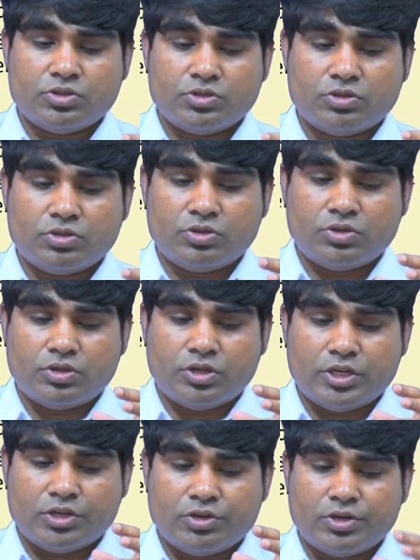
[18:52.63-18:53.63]
So,
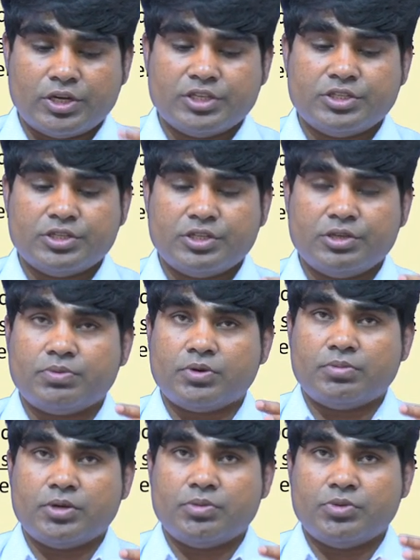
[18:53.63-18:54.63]
recognizing the
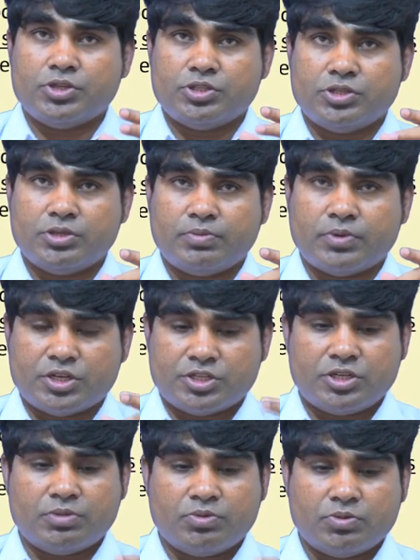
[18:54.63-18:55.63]
problem is the
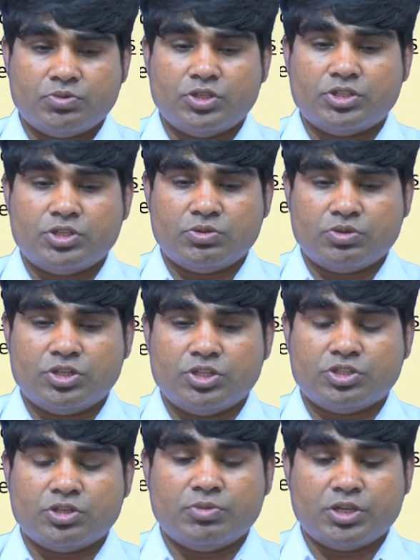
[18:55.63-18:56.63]
first step of this
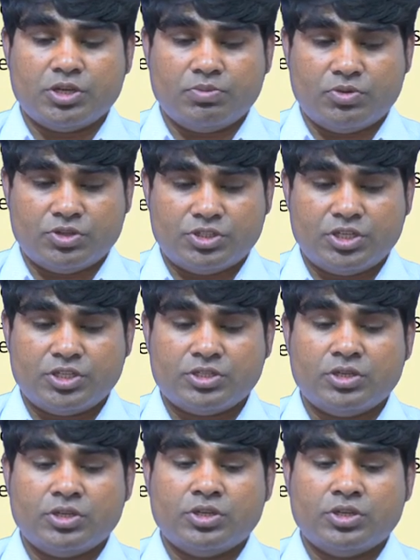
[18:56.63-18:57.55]
decision making process.